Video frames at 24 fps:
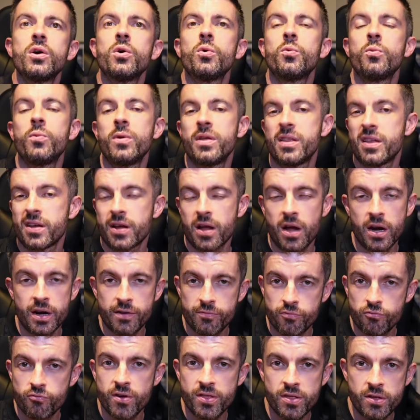with a kind
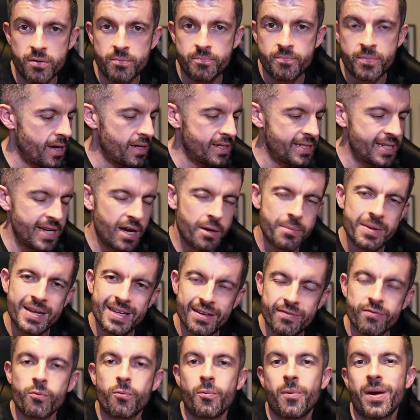of rhythm, and see how many
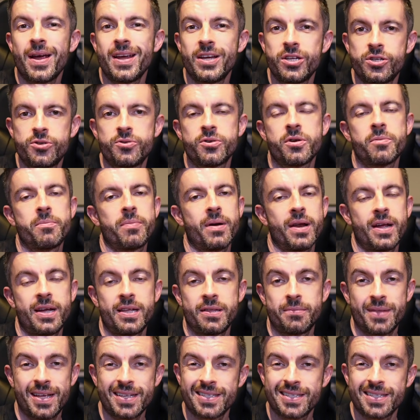different ways you can play them.